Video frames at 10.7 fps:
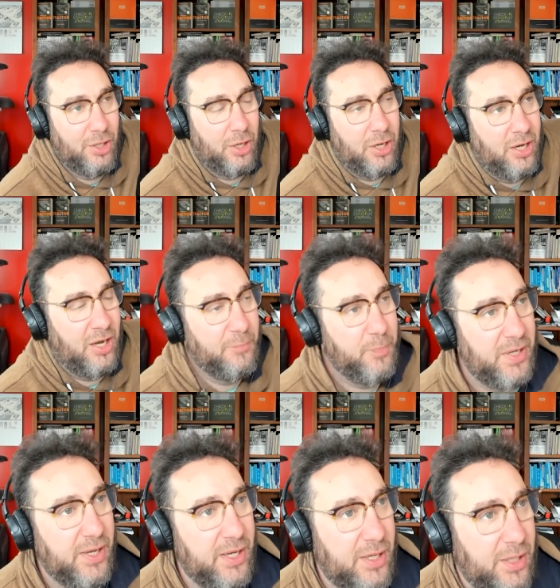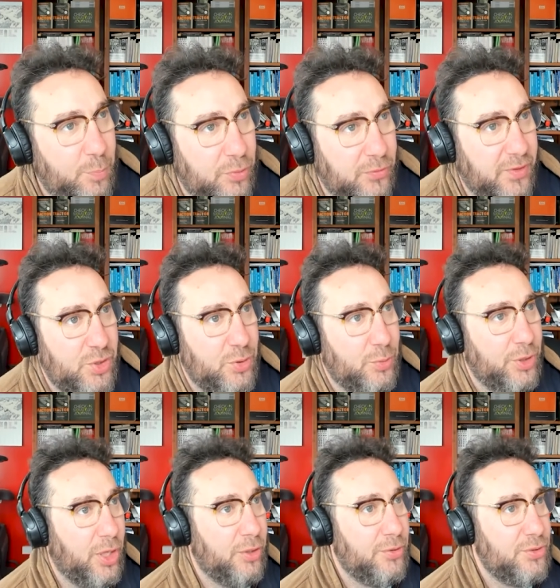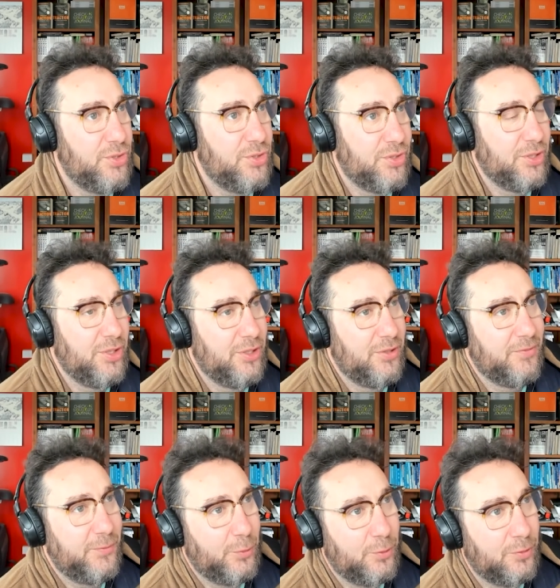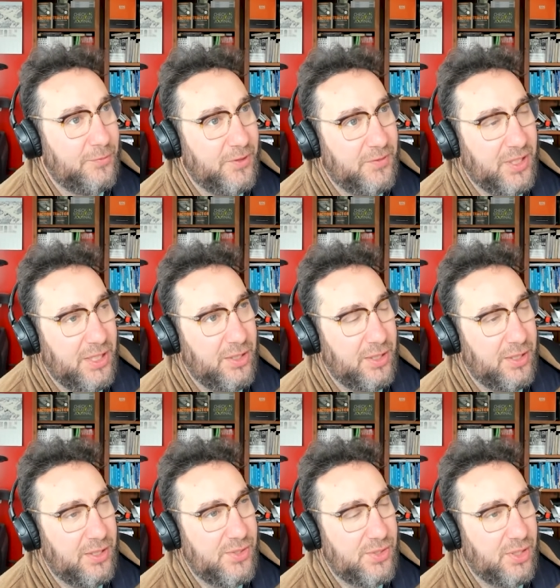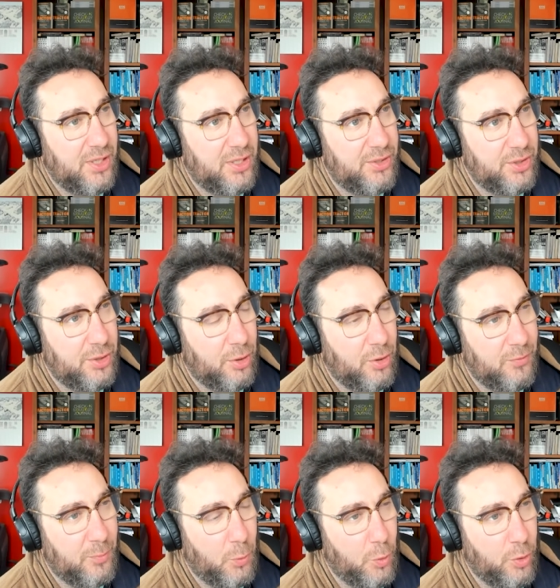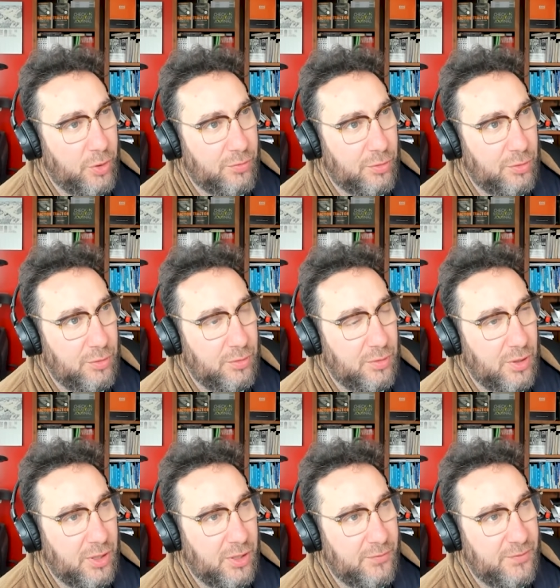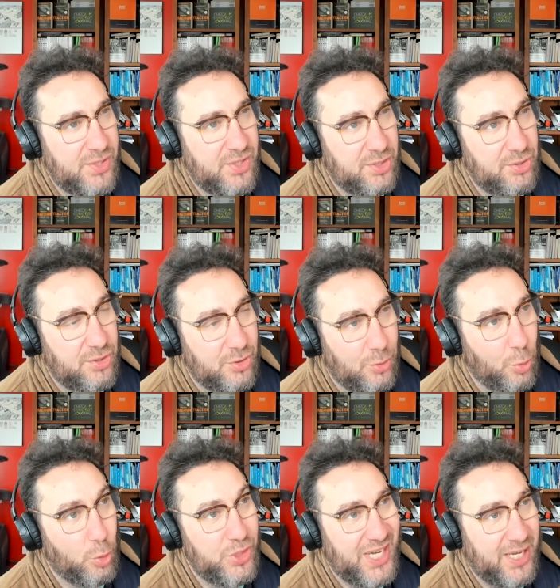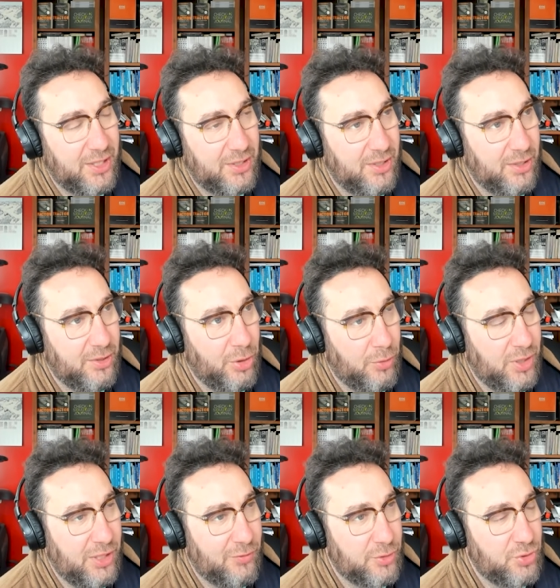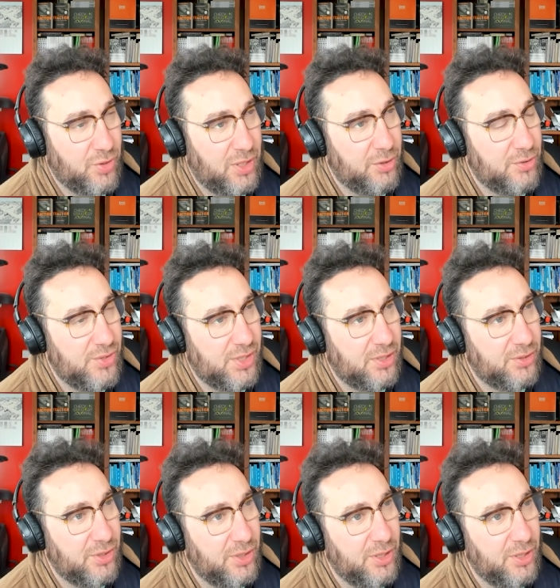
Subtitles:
know, I've been a professional coach for 15 years, did a lot of my work through Vistage or Tech known here mm-hmm. in Australia, New Zealand.